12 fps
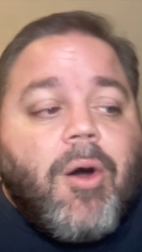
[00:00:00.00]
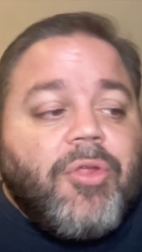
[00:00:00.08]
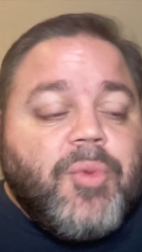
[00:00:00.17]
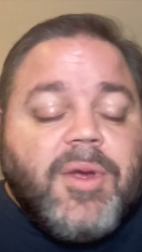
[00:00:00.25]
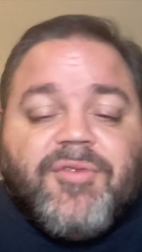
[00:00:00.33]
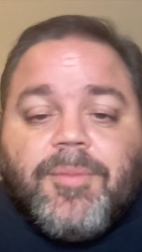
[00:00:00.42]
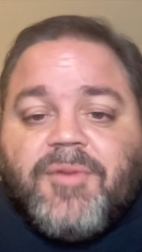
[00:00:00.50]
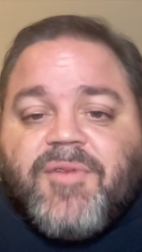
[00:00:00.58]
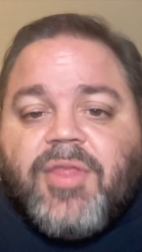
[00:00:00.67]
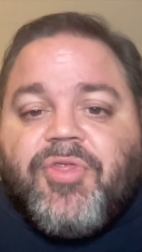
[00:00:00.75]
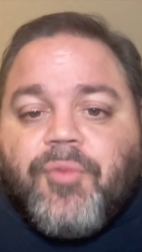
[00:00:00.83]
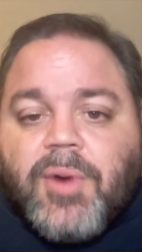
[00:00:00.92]
All three of them have
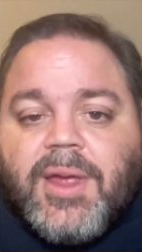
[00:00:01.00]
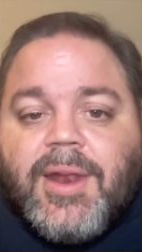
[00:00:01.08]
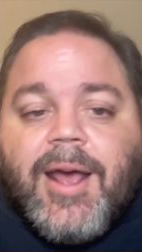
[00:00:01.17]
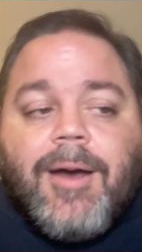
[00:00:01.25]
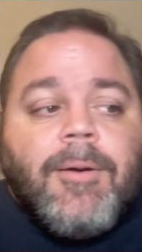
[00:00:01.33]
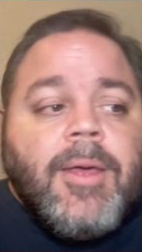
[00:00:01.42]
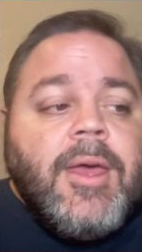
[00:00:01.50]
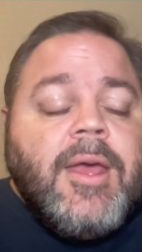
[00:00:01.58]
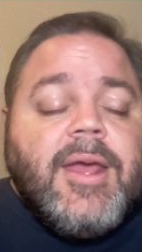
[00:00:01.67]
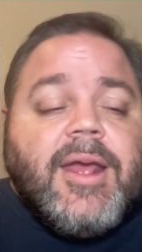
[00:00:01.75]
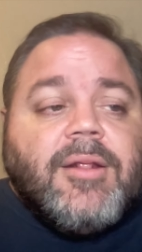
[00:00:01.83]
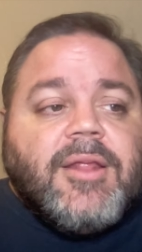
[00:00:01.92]
had three now
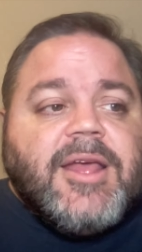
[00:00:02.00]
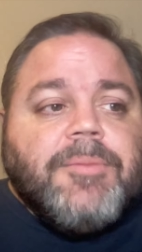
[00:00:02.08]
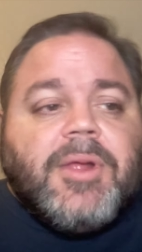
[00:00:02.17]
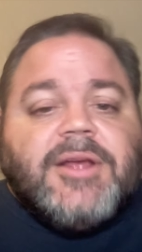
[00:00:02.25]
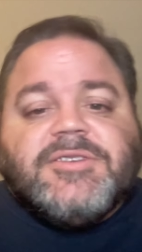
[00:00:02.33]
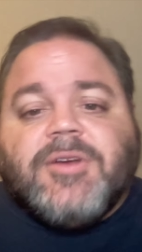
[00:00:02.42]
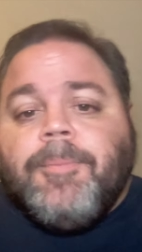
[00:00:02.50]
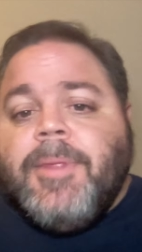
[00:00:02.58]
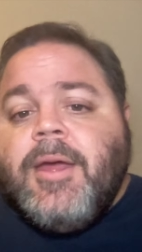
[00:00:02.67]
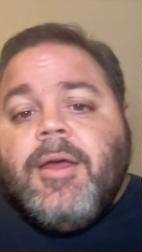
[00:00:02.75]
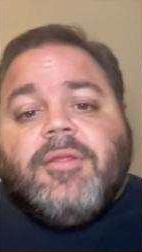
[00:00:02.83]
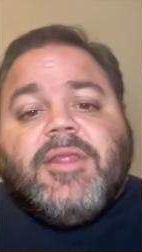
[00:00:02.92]
in league play. So
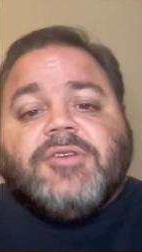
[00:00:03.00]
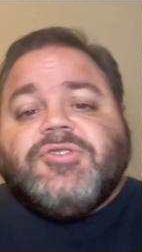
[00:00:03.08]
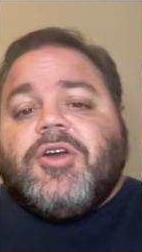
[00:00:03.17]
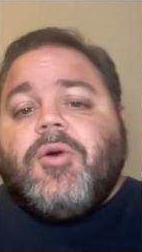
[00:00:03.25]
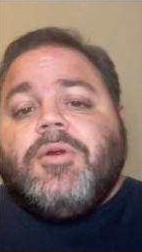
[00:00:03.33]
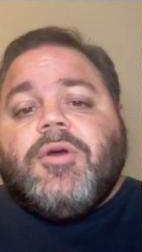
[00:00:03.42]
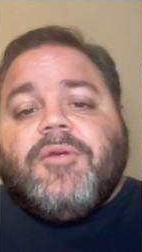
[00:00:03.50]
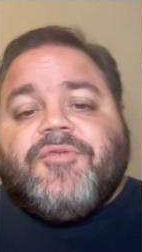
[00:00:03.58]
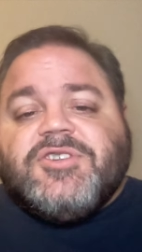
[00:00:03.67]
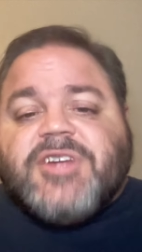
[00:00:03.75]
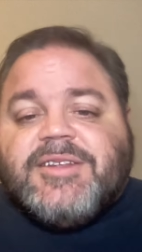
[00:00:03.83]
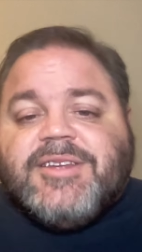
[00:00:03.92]
things are going good
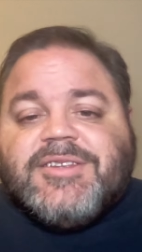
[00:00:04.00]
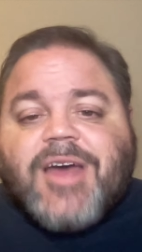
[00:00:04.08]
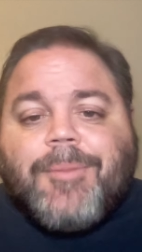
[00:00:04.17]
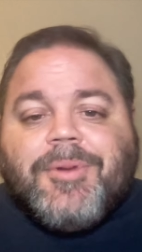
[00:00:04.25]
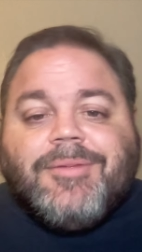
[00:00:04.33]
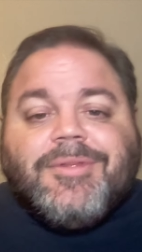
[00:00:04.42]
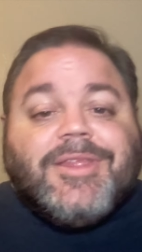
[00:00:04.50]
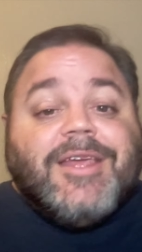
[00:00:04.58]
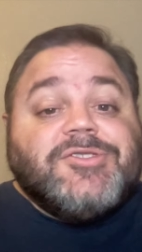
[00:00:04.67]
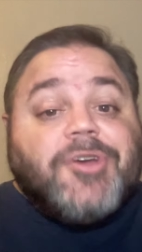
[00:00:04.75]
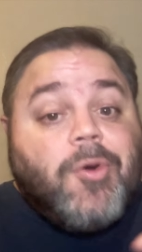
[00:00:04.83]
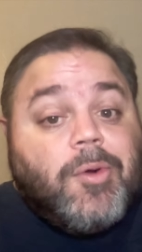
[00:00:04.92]
for JT Toppin.
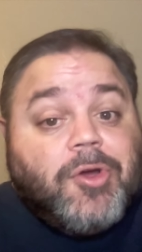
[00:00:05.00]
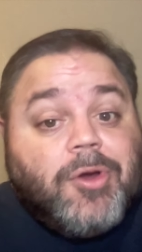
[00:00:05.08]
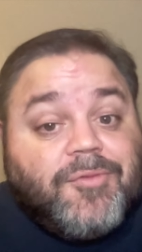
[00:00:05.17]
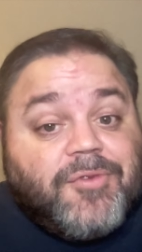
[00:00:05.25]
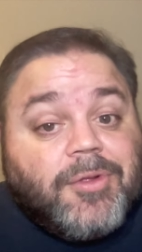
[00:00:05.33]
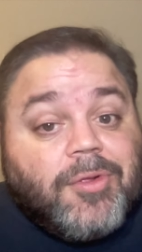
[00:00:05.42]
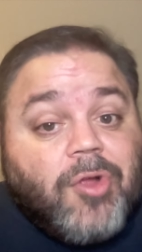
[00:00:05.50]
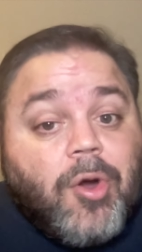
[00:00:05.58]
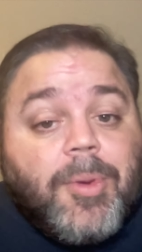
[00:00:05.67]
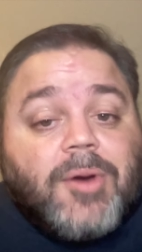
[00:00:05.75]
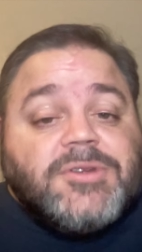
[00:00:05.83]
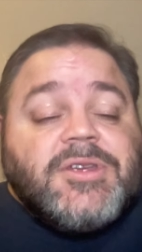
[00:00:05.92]
Things are going good for the
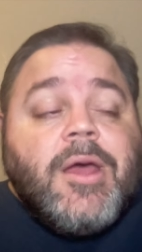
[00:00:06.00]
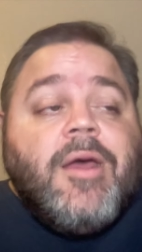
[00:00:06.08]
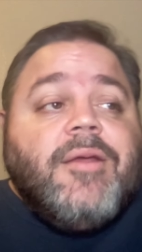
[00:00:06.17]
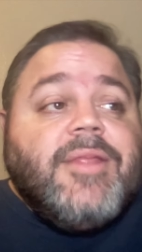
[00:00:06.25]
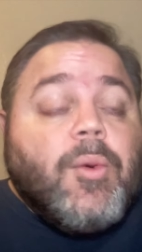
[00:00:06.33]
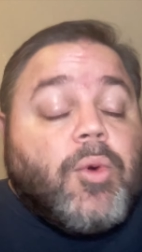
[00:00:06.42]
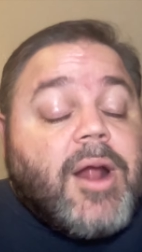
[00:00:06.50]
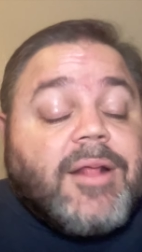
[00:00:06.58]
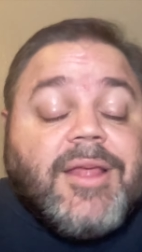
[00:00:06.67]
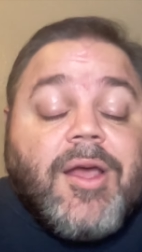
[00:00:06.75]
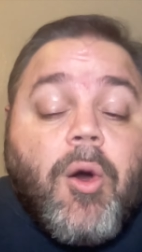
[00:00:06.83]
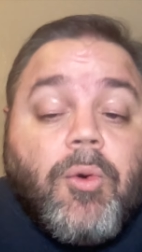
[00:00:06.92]
Lobos. They were
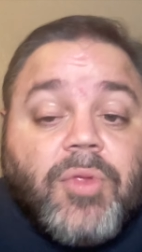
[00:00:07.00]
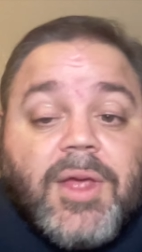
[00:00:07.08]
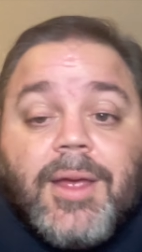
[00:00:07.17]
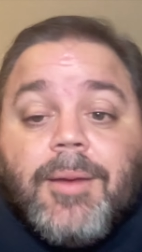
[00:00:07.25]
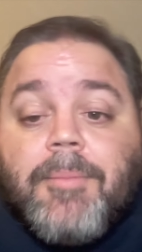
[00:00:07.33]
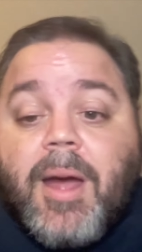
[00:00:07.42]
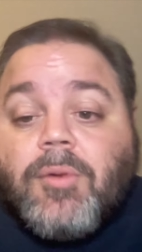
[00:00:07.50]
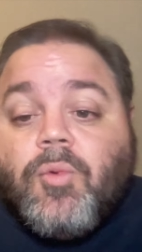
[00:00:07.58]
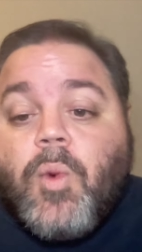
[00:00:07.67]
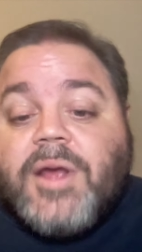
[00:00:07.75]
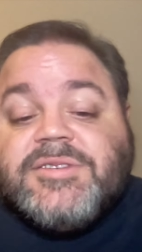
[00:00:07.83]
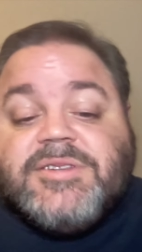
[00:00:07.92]
not the only
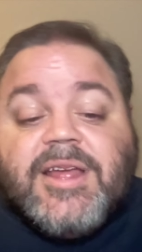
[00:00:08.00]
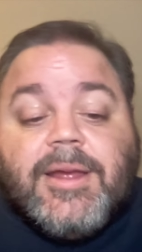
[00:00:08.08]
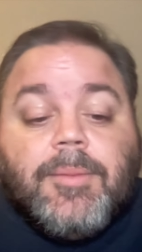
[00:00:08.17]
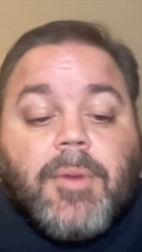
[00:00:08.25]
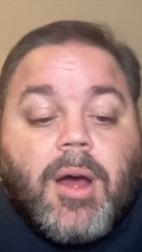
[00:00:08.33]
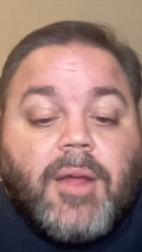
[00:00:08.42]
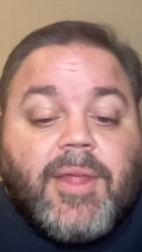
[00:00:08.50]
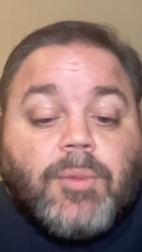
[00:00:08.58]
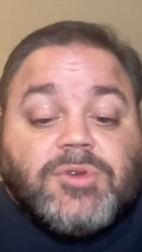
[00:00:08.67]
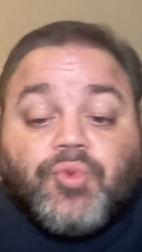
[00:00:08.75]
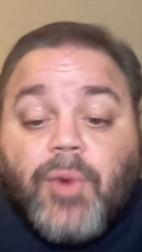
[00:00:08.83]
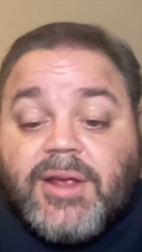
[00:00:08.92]
Mountain West team uh, that
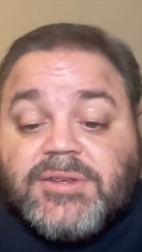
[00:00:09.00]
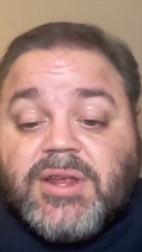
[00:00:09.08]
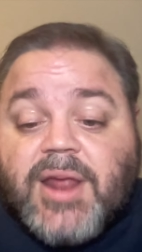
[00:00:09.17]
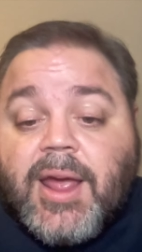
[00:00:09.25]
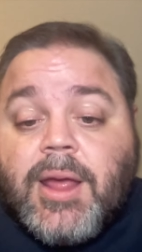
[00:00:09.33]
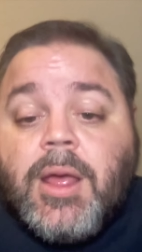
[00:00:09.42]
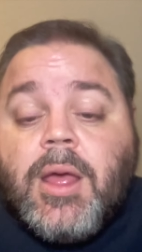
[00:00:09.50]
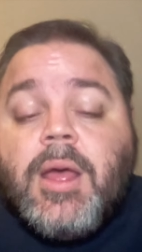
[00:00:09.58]
was ranked today.